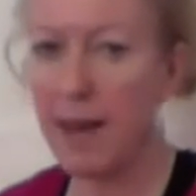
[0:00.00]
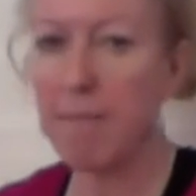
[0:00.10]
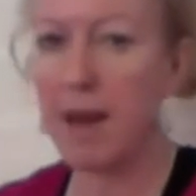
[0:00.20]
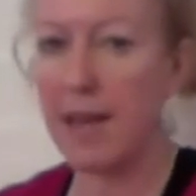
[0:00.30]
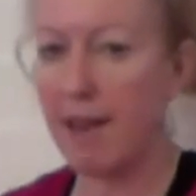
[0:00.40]
up
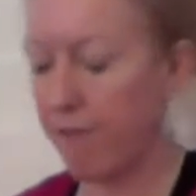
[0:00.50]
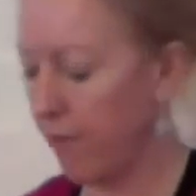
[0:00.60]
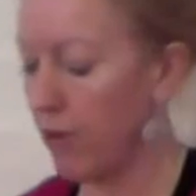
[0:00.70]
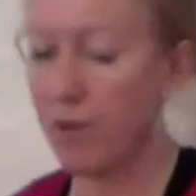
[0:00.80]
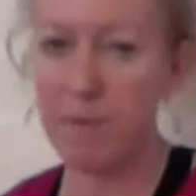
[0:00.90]
my left
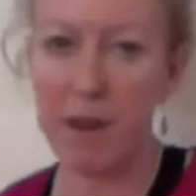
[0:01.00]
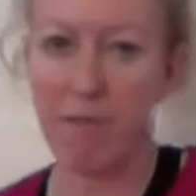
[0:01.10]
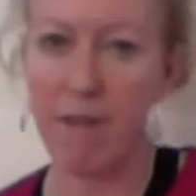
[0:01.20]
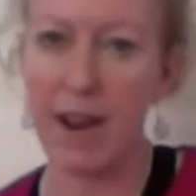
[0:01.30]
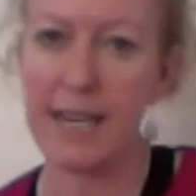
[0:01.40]
foot with my
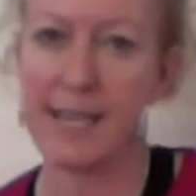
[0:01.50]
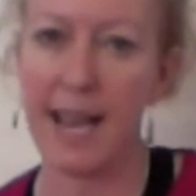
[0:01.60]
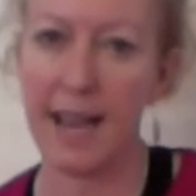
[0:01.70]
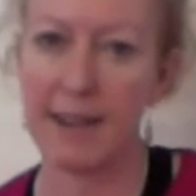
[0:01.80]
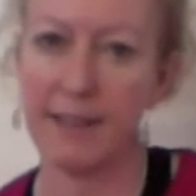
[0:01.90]
right
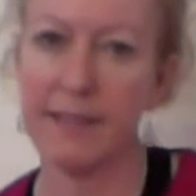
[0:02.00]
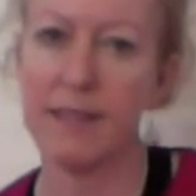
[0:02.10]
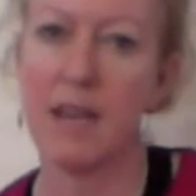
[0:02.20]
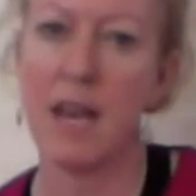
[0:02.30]
hand